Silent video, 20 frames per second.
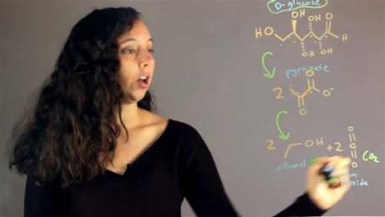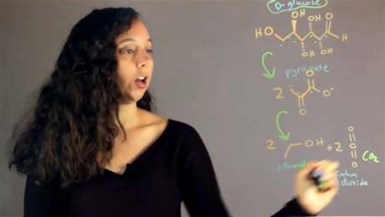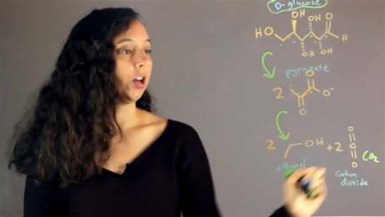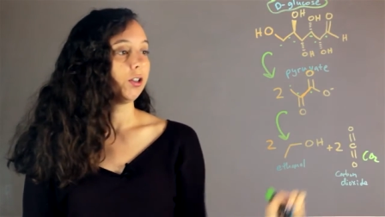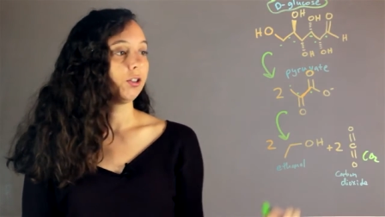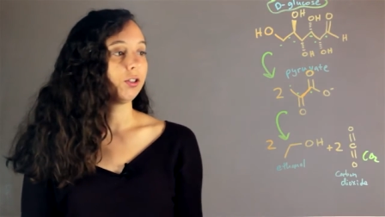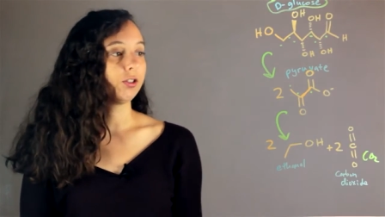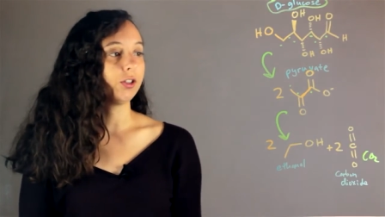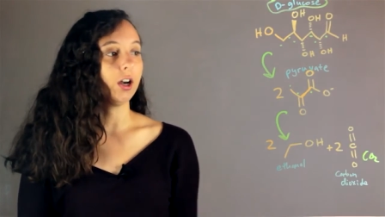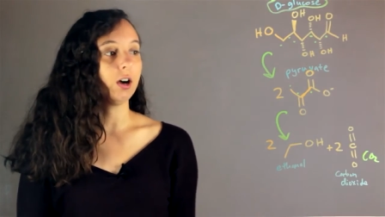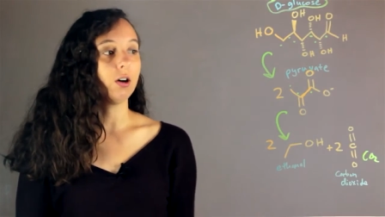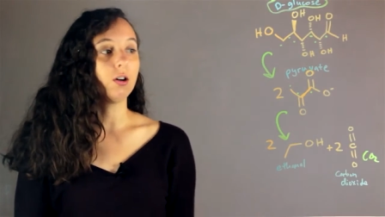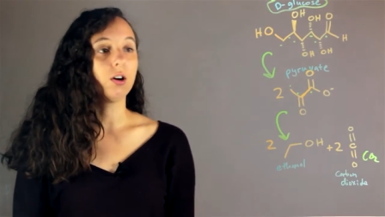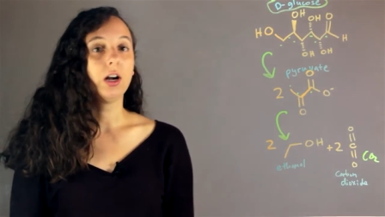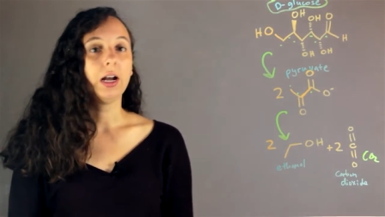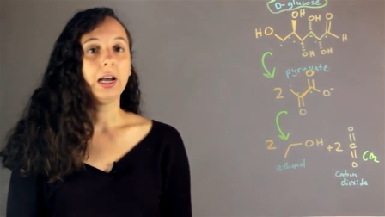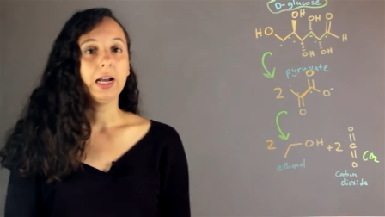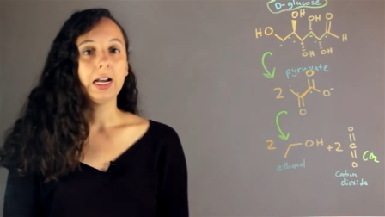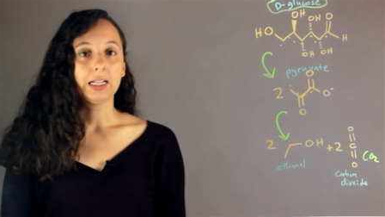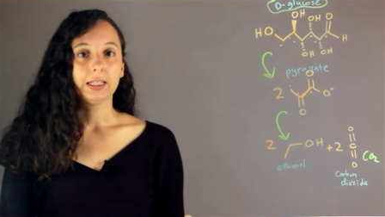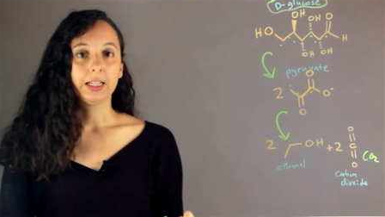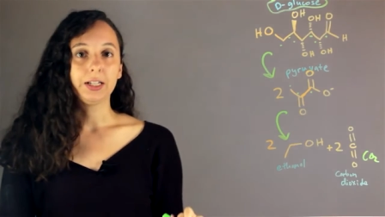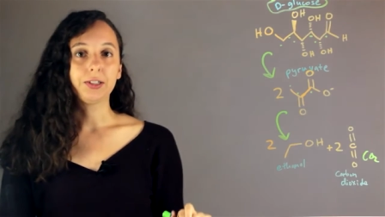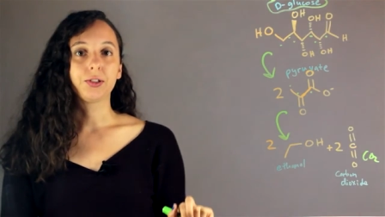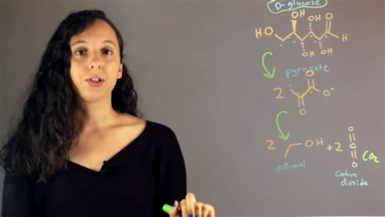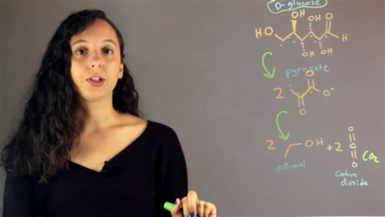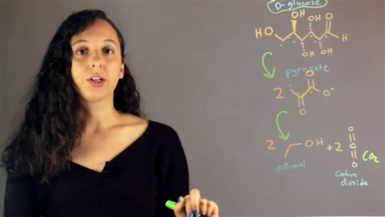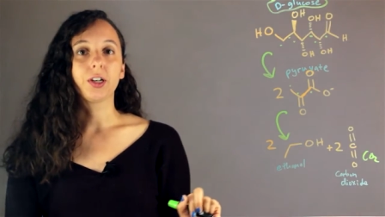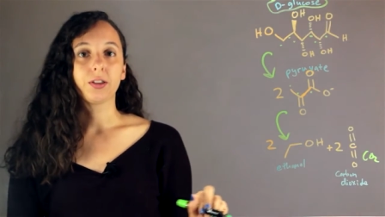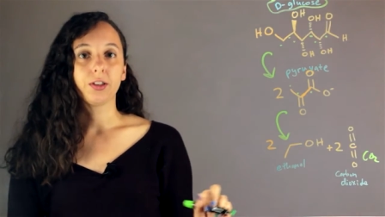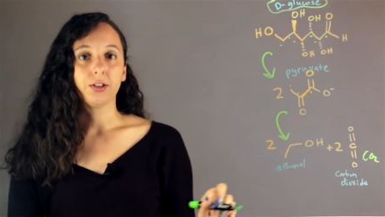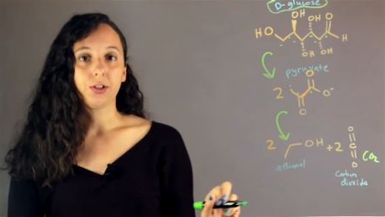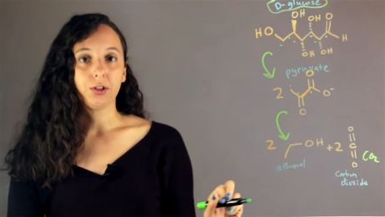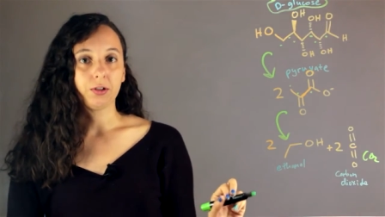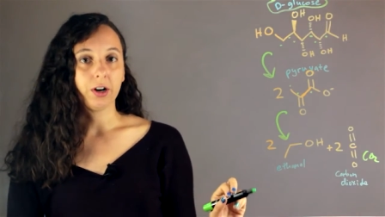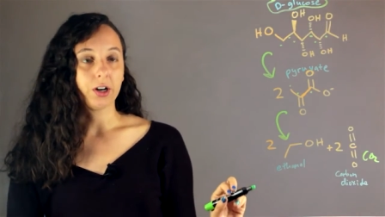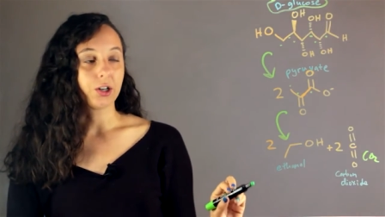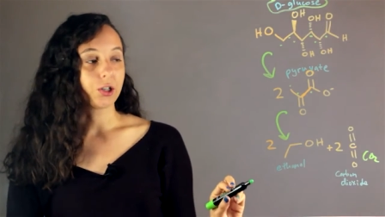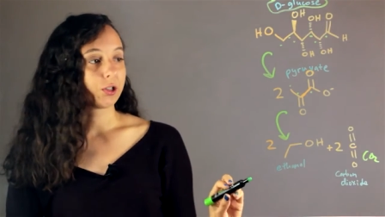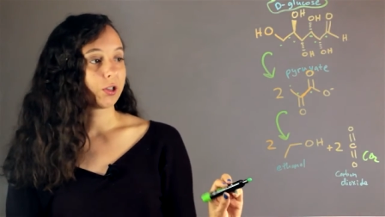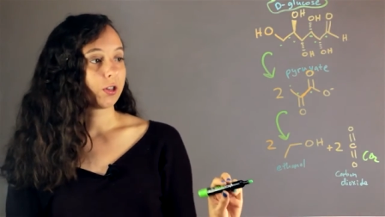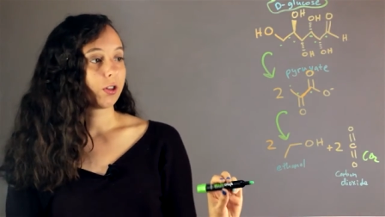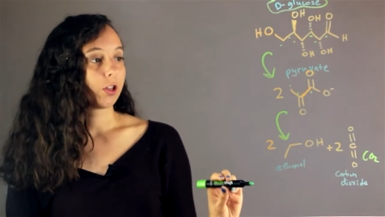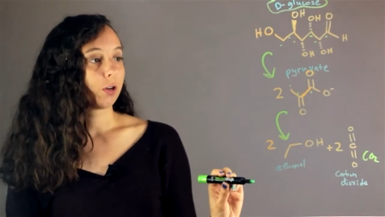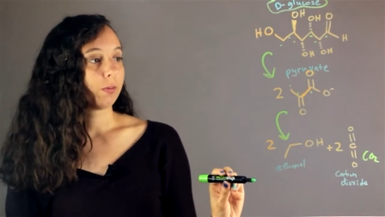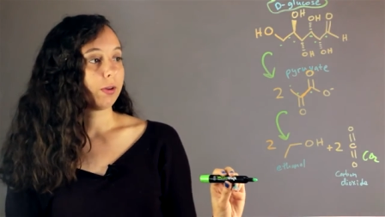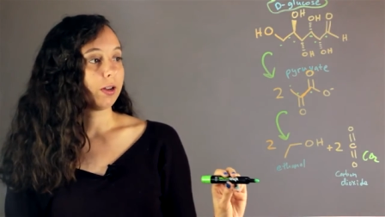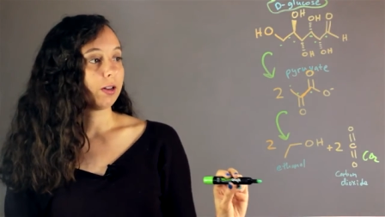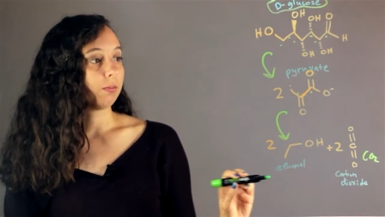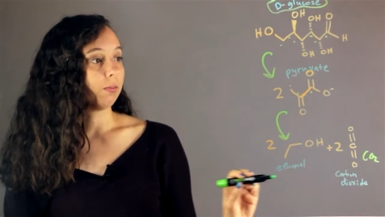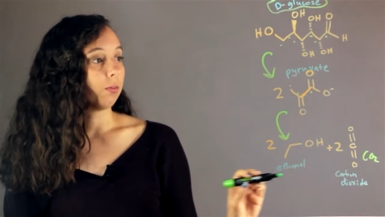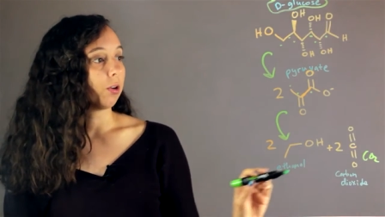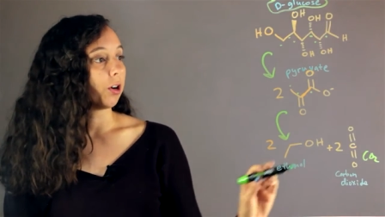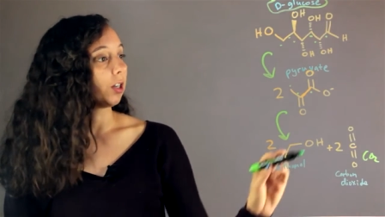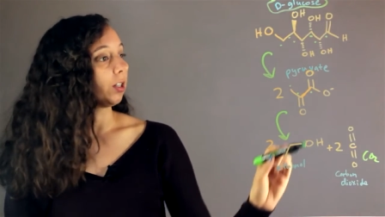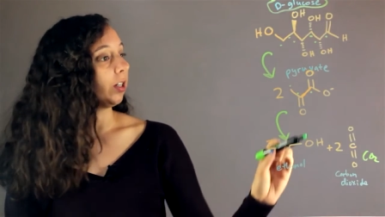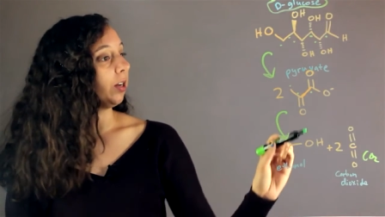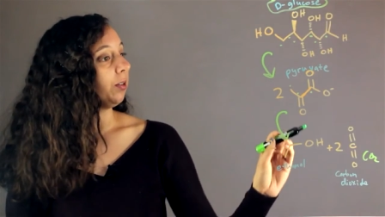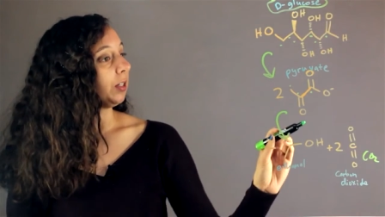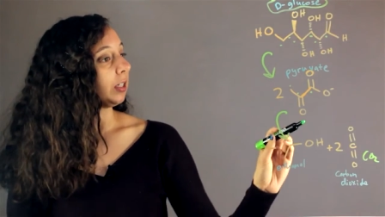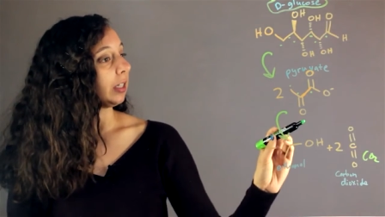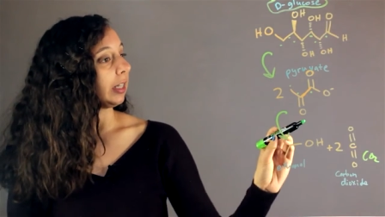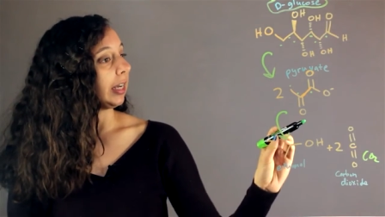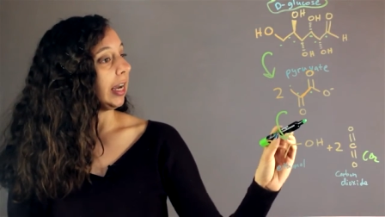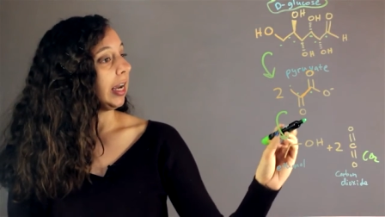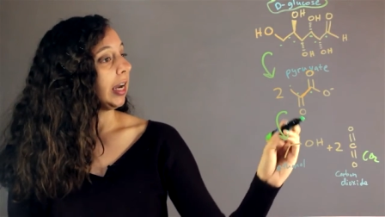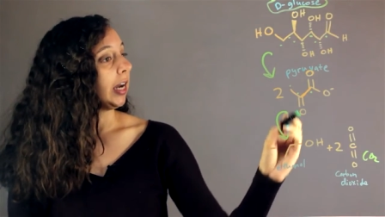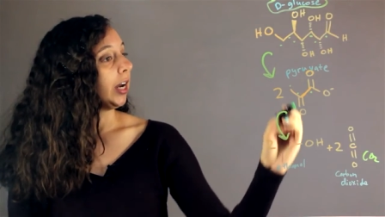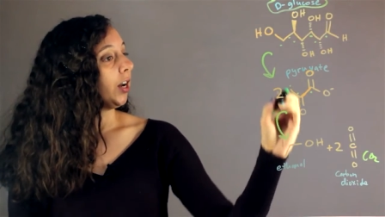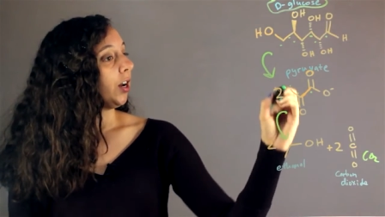So let's look at the structures a little bit more closely.